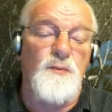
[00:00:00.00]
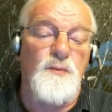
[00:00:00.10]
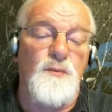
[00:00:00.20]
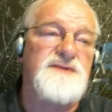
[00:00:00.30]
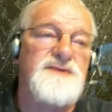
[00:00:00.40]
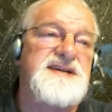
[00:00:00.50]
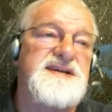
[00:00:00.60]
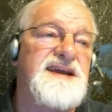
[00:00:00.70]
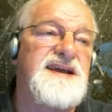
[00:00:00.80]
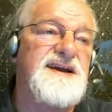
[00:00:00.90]
we are
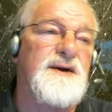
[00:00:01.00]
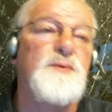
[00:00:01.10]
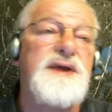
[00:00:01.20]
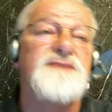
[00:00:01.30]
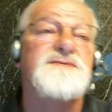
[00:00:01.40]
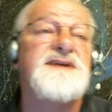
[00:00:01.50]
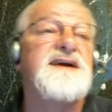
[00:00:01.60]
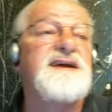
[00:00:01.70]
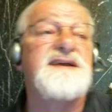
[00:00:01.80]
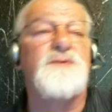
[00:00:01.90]
selling. We are
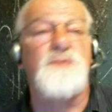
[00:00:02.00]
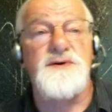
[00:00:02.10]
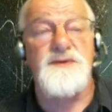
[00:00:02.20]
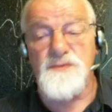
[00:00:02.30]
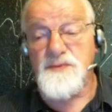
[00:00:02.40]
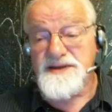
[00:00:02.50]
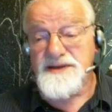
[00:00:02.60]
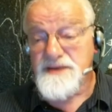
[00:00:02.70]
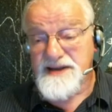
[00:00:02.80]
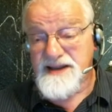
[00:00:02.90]
telling the world what
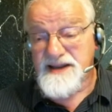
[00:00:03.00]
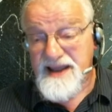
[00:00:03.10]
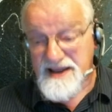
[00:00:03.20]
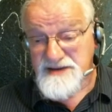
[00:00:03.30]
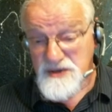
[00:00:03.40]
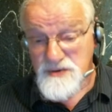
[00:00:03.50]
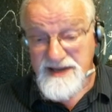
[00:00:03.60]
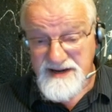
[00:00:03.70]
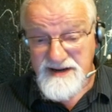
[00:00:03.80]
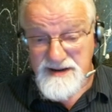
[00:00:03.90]
your annual
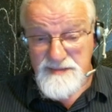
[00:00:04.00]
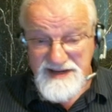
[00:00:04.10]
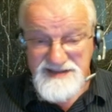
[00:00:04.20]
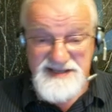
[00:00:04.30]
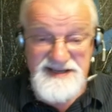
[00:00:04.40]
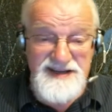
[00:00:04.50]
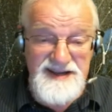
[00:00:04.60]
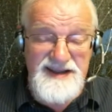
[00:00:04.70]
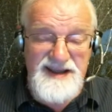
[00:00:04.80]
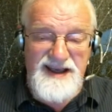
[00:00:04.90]
income
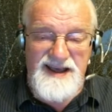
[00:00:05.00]
is.